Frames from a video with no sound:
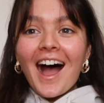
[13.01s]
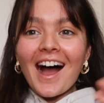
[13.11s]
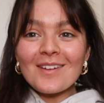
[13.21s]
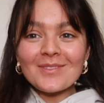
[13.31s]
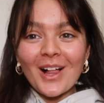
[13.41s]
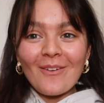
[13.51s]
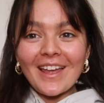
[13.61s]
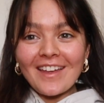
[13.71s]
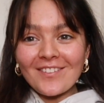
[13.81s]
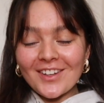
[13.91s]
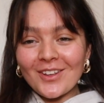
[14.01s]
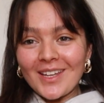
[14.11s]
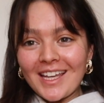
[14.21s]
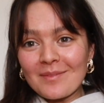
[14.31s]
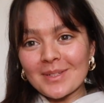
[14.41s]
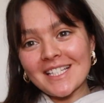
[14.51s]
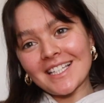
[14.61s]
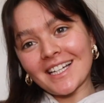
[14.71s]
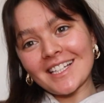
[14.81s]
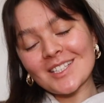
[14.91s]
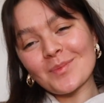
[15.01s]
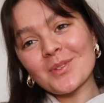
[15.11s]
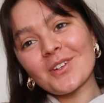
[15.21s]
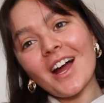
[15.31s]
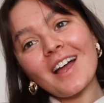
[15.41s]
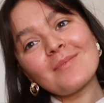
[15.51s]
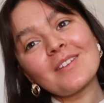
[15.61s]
I'm Chloe. If you're new here, please like and subscribe.